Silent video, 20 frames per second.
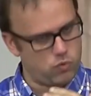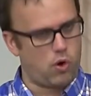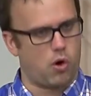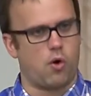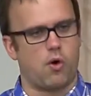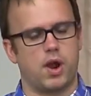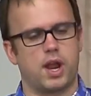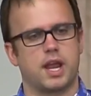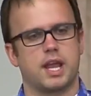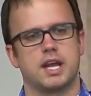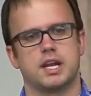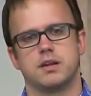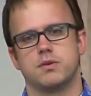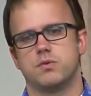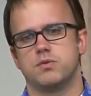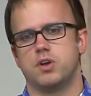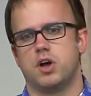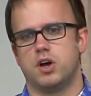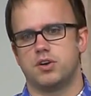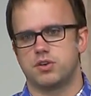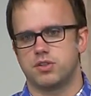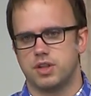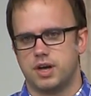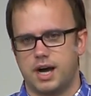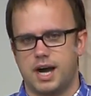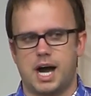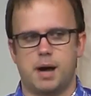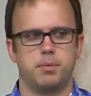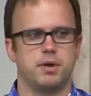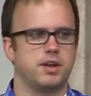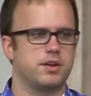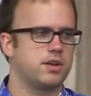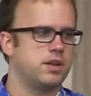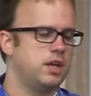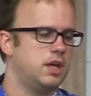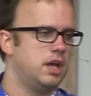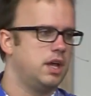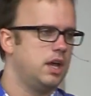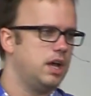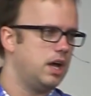roaring in under The
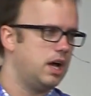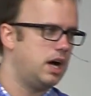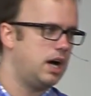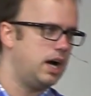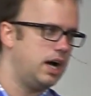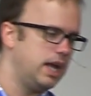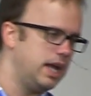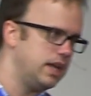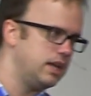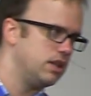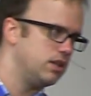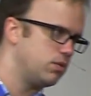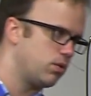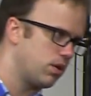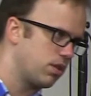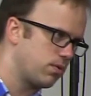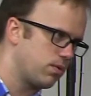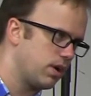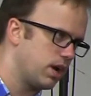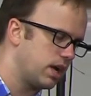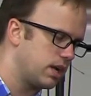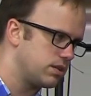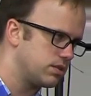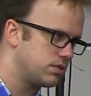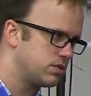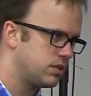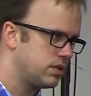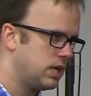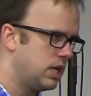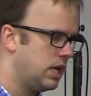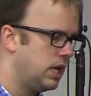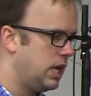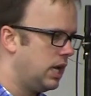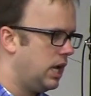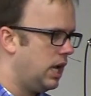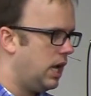Hobbit and in Lord of the Rings.